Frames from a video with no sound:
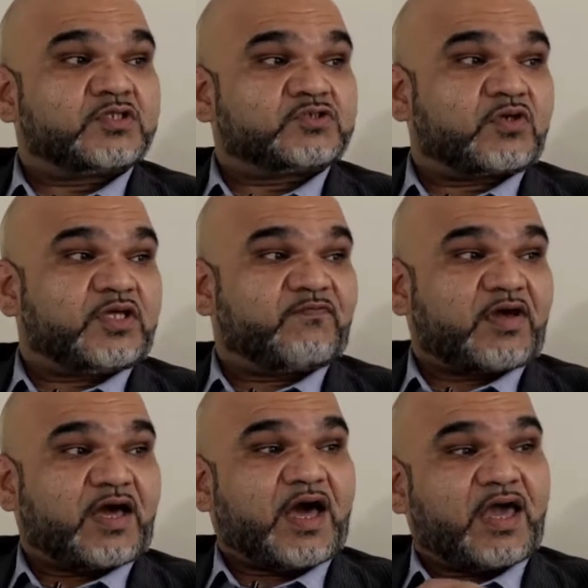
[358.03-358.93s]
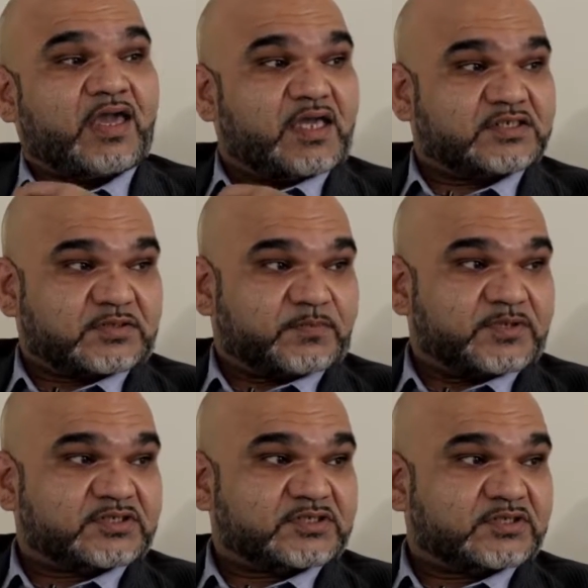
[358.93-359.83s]
So if I, as the
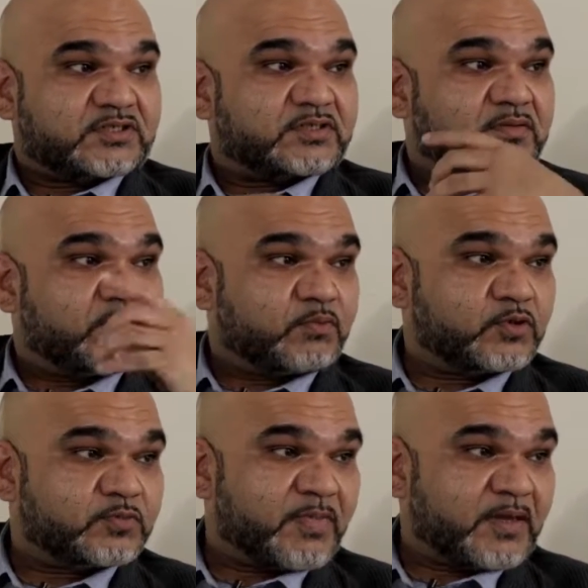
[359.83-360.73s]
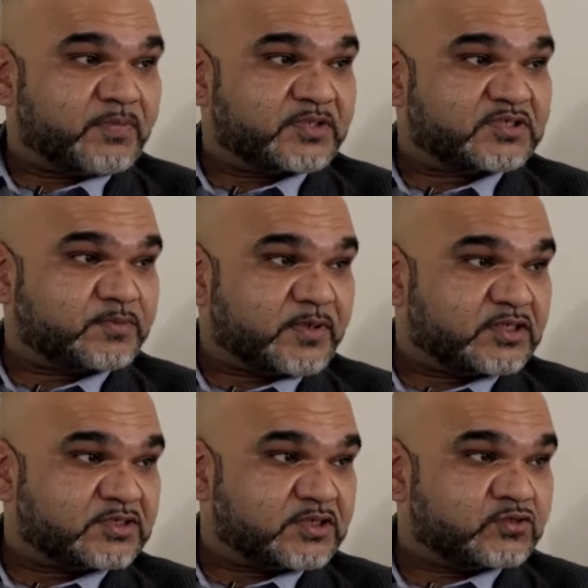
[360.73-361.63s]
purchaser, put my purchase
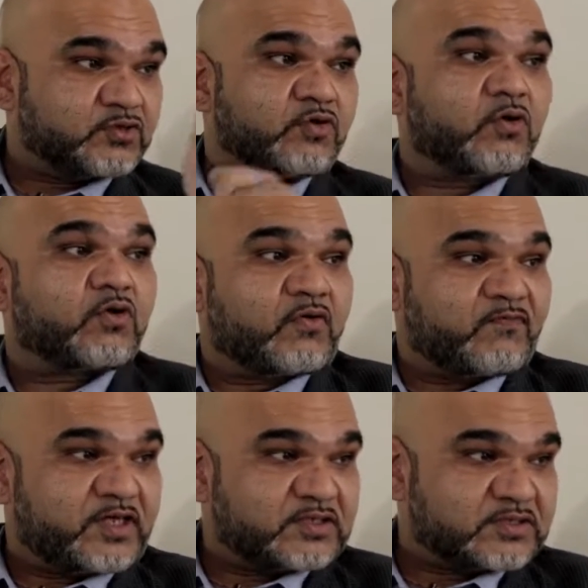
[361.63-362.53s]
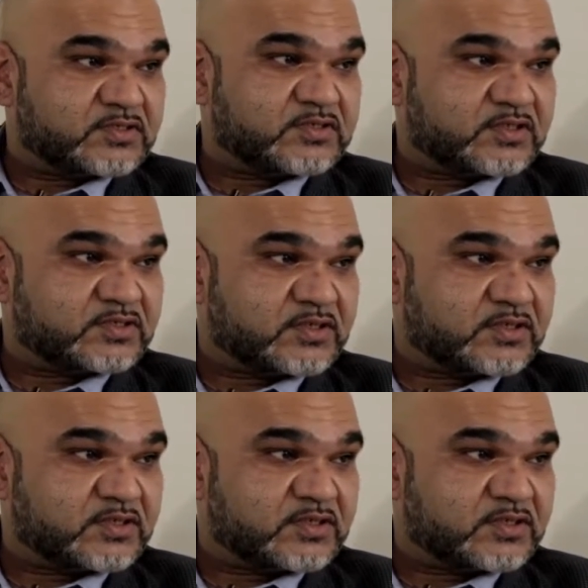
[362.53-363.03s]
price into your conveyancer's trust